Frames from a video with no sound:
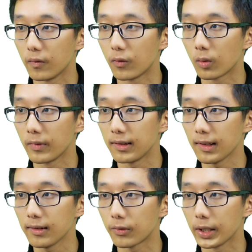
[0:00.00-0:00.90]
form
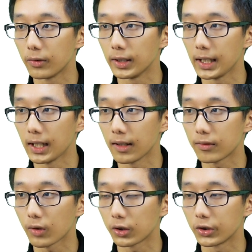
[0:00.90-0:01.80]
sensory-related
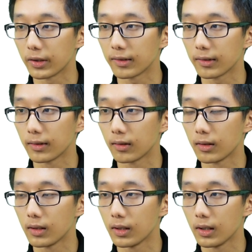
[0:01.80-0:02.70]
structures.
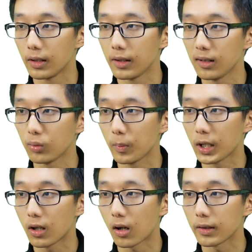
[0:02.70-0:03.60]
This will be
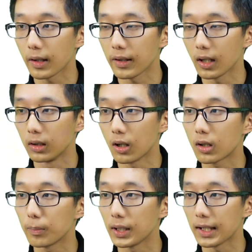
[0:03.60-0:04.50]
called the
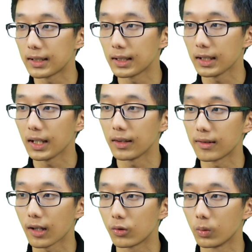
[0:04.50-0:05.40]
alar plate in the
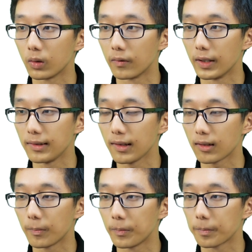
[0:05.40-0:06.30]
central nervous
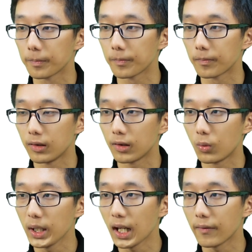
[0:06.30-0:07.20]
system. So
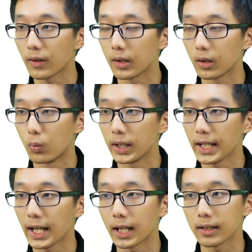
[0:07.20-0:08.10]
we have on the one
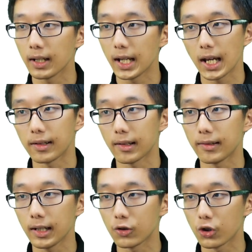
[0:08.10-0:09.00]
hand
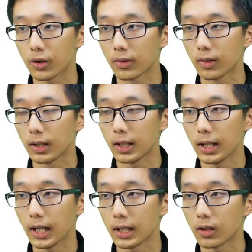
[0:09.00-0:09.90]
SSH,
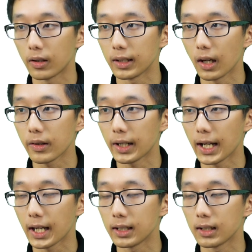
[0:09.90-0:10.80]
and on the other
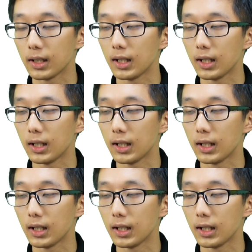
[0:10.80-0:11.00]
hand